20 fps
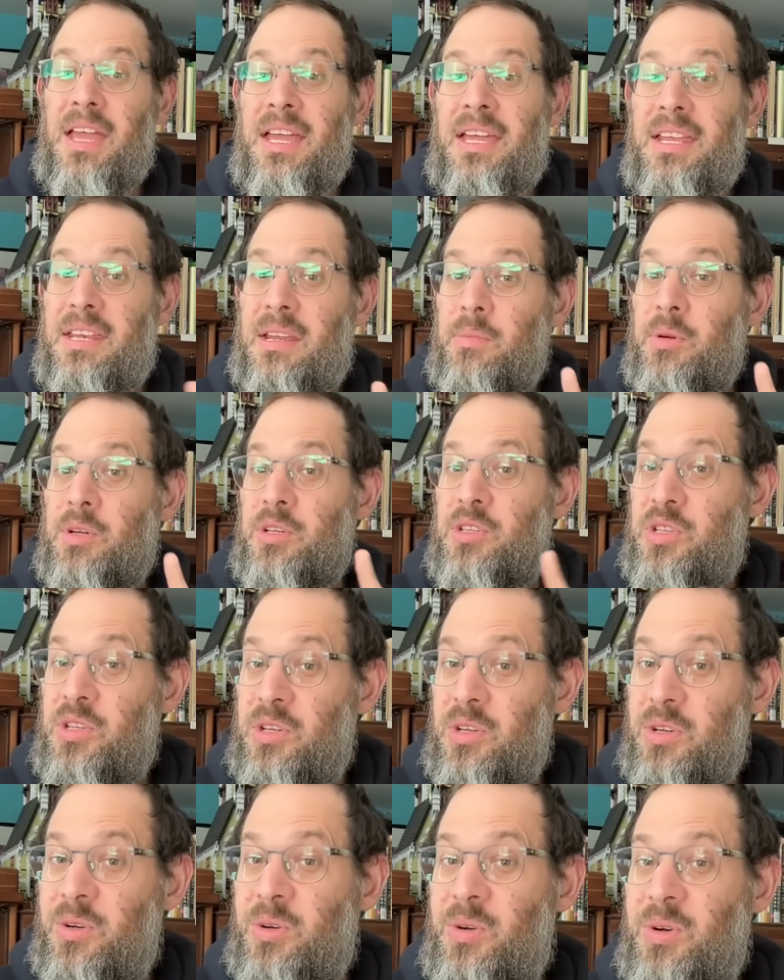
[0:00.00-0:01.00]
Number
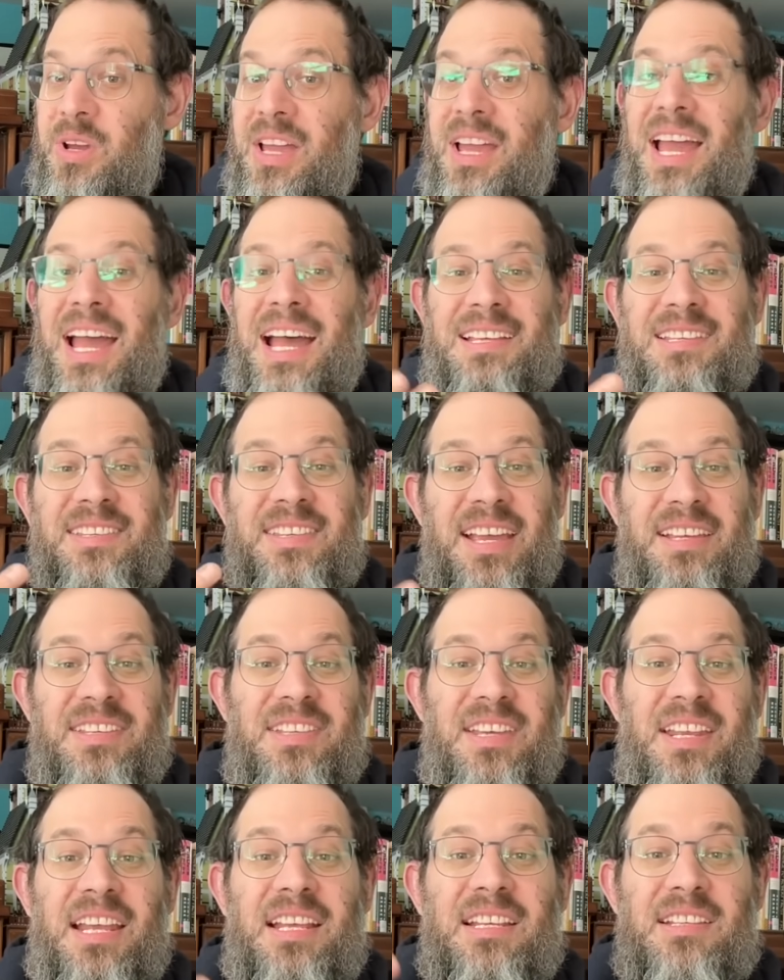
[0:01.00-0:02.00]
two, assess
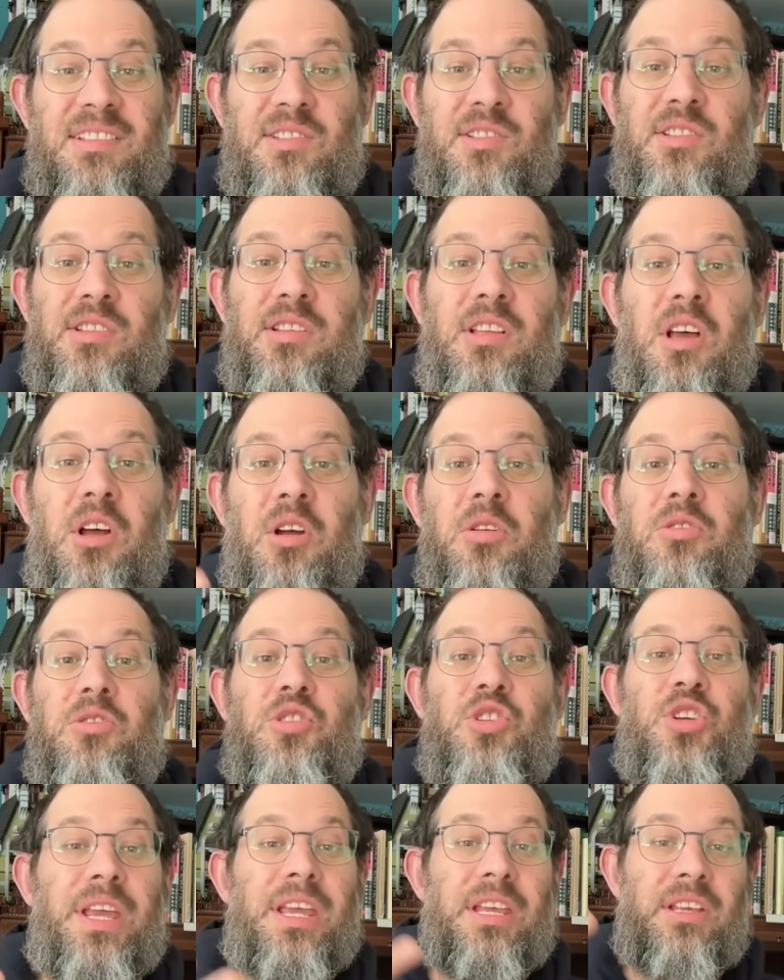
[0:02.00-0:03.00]
it as slow
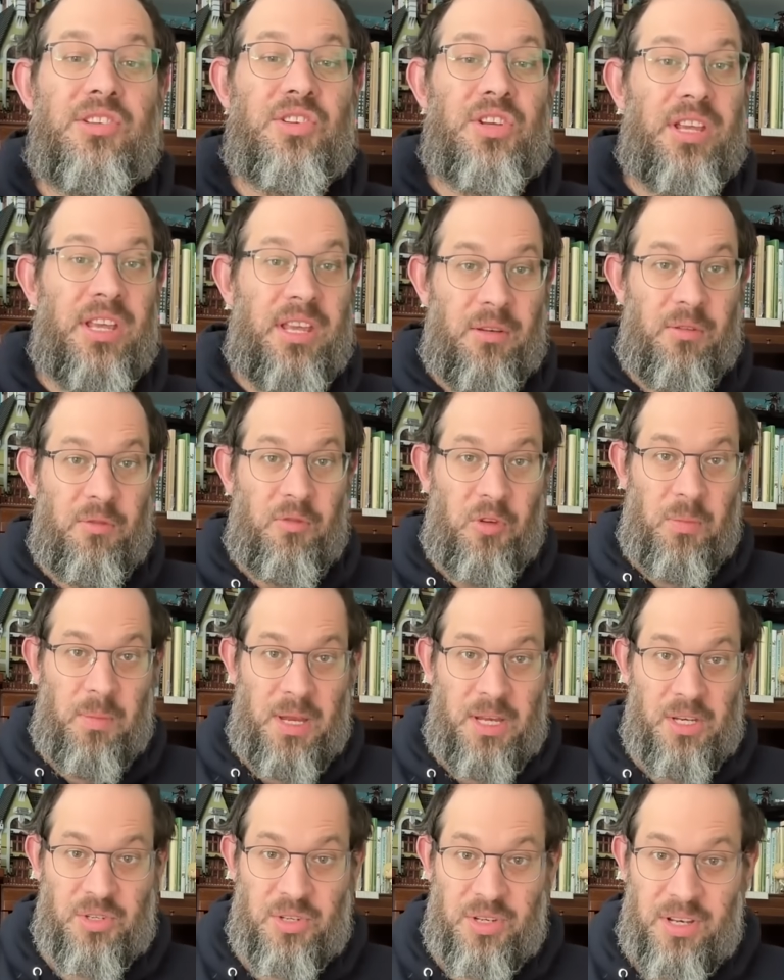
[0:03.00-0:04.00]
changing
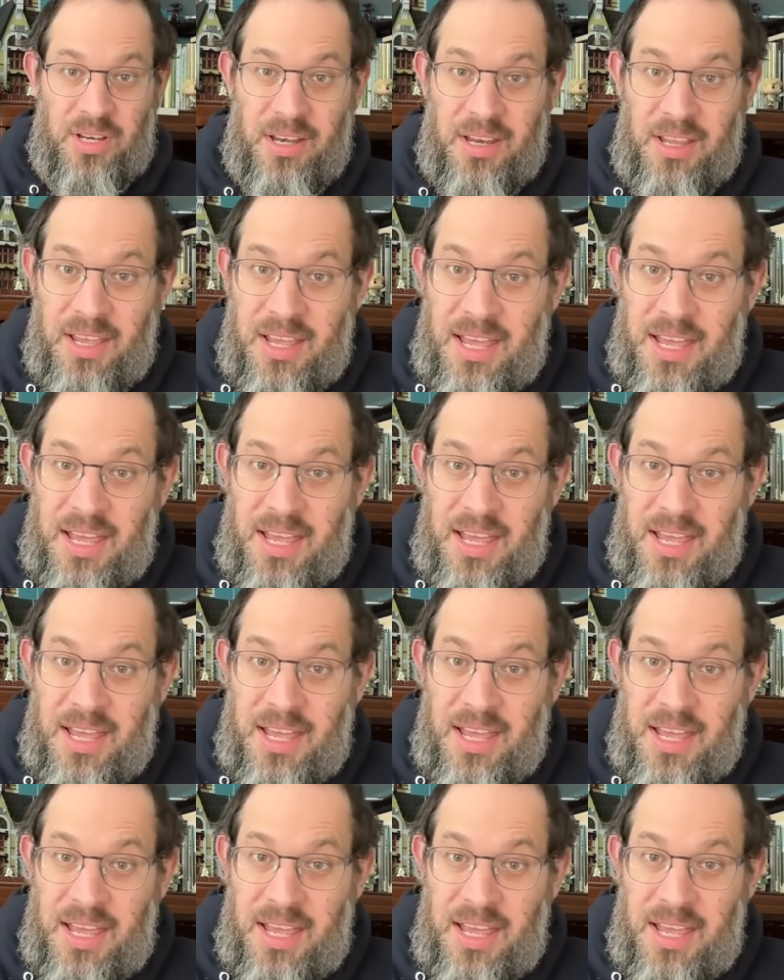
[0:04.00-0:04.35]
information.